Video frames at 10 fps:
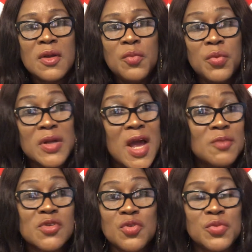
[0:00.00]
but I am
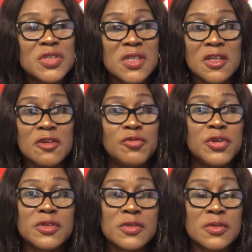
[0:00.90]
so much in love
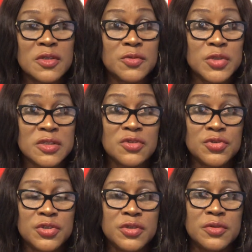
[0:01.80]
with
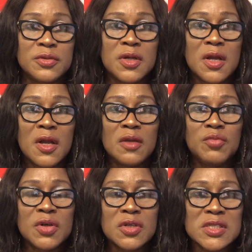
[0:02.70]
Trudeau
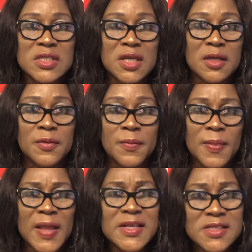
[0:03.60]
because
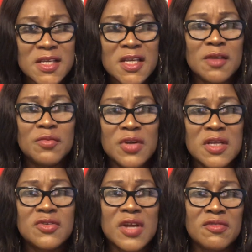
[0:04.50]
I see him really
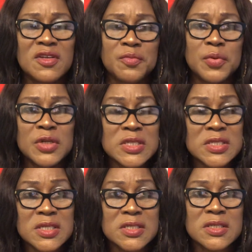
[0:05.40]
driving the
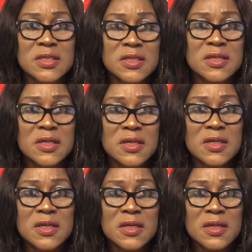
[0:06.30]
policies
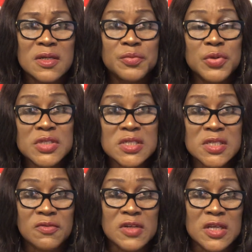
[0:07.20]

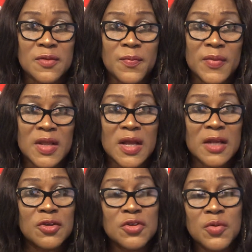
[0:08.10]
positively. I
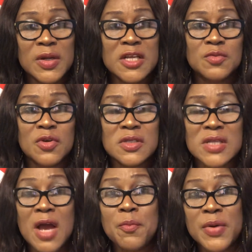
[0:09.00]
don't know whether it's because
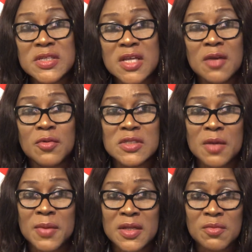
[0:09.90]
I'm partial, because
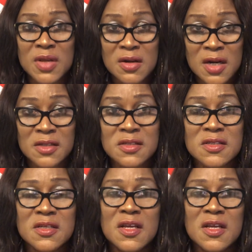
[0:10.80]
I'm an immigrant.